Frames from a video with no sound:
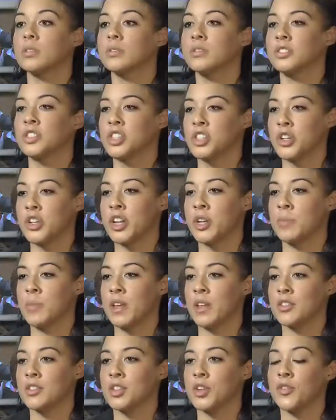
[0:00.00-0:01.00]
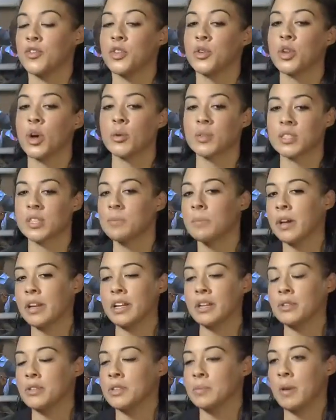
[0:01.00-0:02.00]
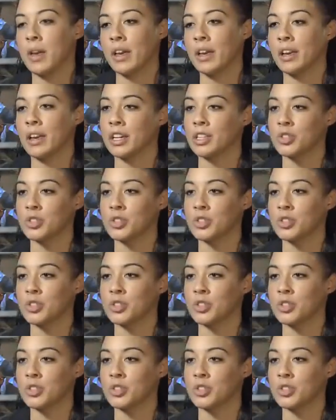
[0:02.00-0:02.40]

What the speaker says: Do you know what I mean? So if you know somebody who's making